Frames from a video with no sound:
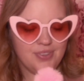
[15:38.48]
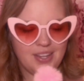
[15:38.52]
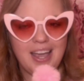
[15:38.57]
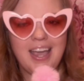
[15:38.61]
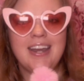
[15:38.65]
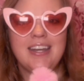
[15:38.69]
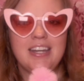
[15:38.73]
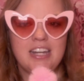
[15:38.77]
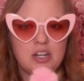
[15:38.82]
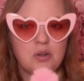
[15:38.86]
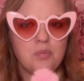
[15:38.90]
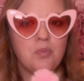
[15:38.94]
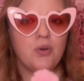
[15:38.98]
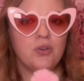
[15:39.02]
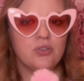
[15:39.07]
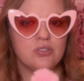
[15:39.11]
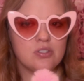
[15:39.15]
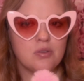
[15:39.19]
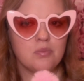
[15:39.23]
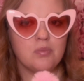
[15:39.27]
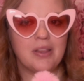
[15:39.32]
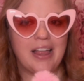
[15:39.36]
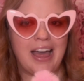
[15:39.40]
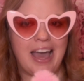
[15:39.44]
I need to pull
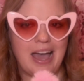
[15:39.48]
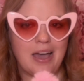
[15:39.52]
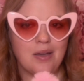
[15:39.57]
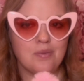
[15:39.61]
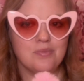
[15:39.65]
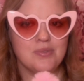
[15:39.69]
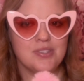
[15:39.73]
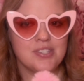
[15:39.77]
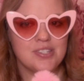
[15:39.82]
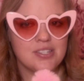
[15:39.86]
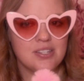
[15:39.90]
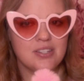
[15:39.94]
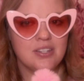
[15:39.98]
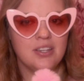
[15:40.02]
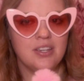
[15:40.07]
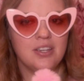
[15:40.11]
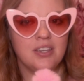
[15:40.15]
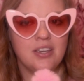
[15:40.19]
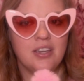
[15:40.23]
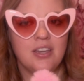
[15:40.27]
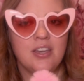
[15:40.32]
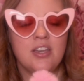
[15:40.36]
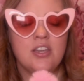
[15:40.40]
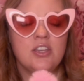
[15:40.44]
some labs.
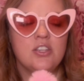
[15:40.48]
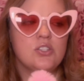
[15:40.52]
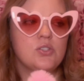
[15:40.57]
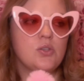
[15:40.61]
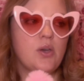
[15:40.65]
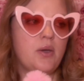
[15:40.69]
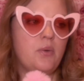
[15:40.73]
So